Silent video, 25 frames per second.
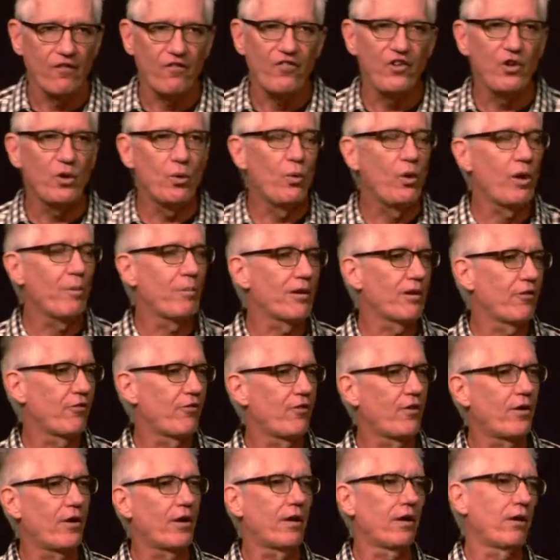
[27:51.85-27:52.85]
Few women
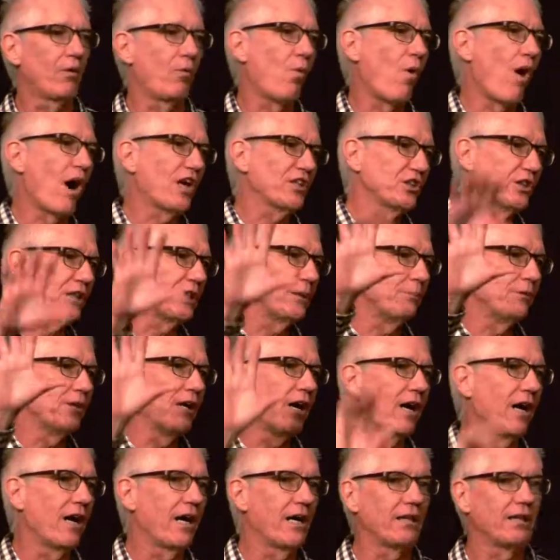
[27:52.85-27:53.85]
afar watching him
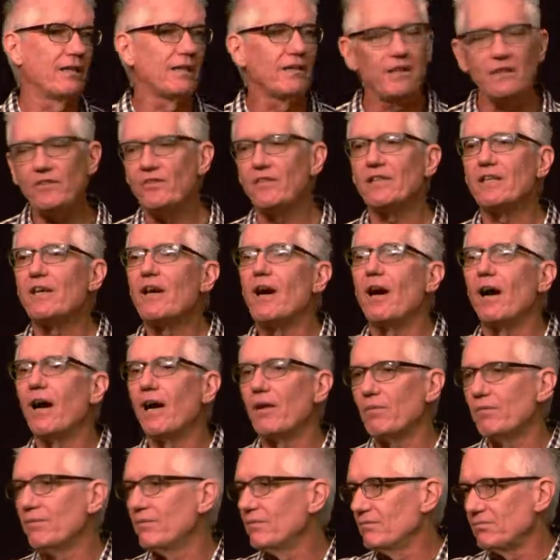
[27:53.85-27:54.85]
die, even
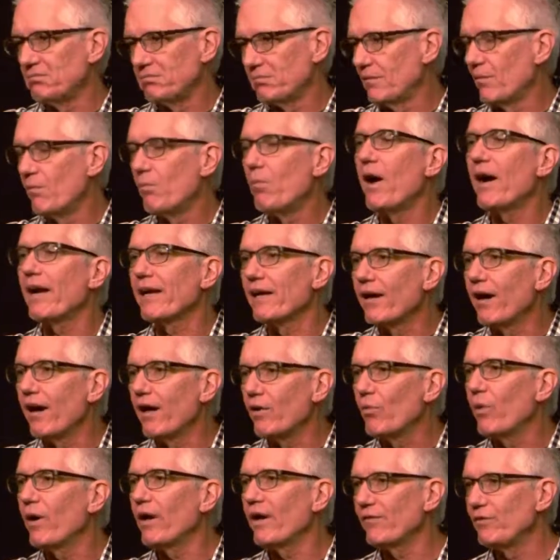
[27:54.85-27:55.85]
God, my
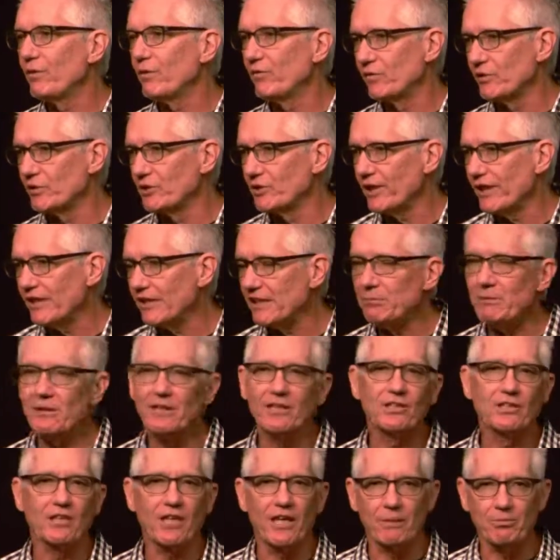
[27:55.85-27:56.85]
God, why have you forsaken me?
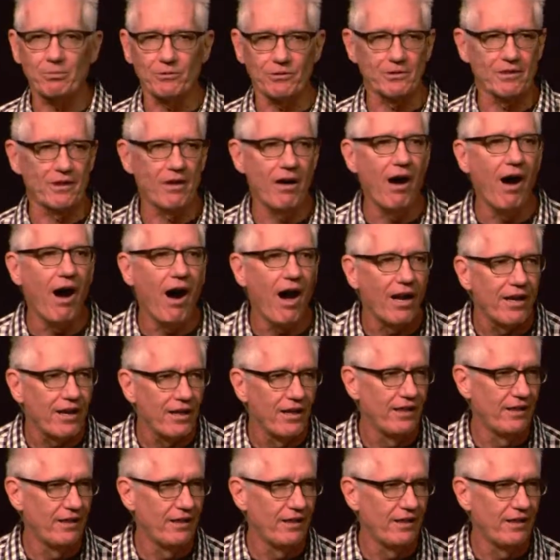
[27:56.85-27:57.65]
Disciples gone.